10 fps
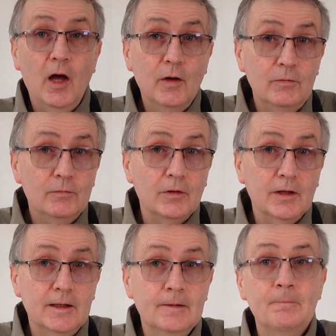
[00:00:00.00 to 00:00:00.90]

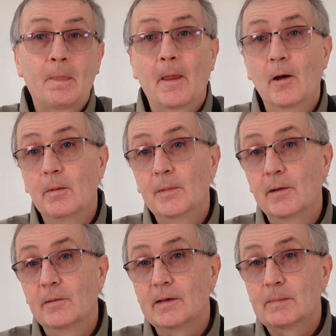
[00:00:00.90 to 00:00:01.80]
hopefully I'll be
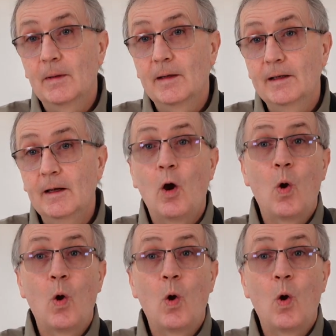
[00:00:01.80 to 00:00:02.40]
able to explain